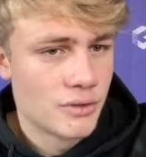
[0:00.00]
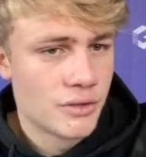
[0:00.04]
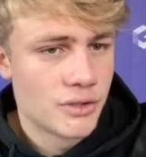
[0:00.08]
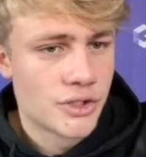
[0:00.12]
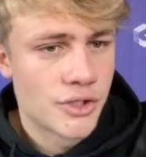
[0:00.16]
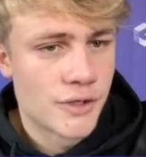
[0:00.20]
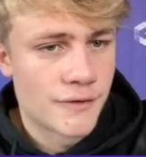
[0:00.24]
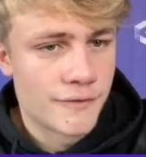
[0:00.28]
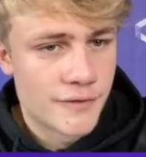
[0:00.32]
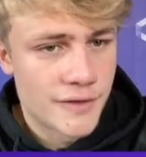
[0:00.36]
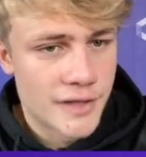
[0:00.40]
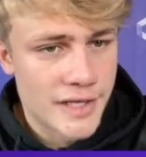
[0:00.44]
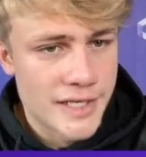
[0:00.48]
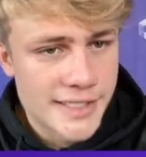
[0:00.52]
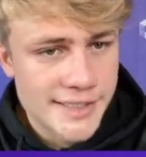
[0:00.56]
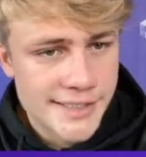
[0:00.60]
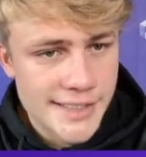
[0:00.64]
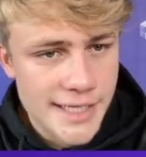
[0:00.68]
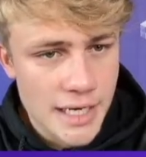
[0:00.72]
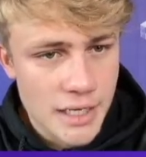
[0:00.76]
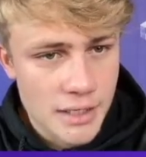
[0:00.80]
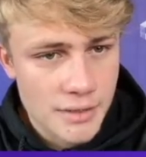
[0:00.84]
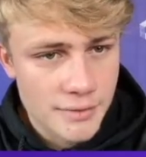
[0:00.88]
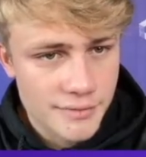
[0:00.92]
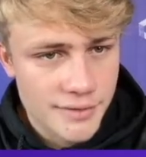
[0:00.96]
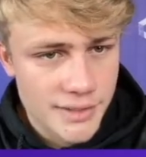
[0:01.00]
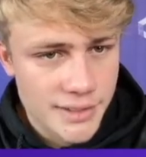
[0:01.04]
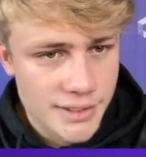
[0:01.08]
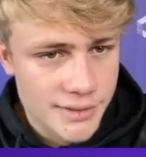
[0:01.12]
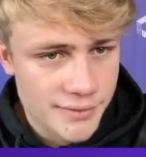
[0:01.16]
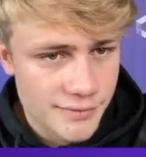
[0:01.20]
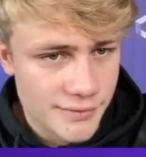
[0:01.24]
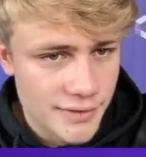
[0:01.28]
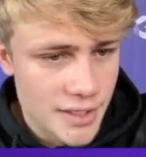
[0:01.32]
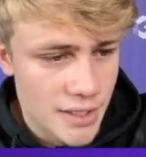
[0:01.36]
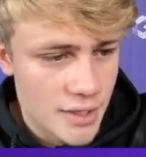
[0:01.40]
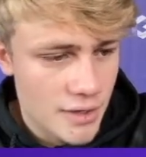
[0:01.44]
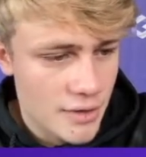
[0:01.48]
So for the sake of this
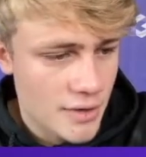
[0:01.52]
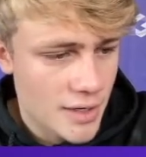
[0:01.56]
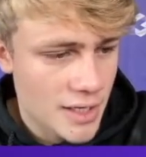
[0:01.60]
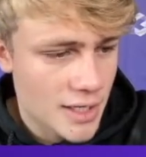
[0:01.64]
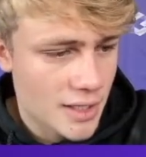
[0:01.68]
video,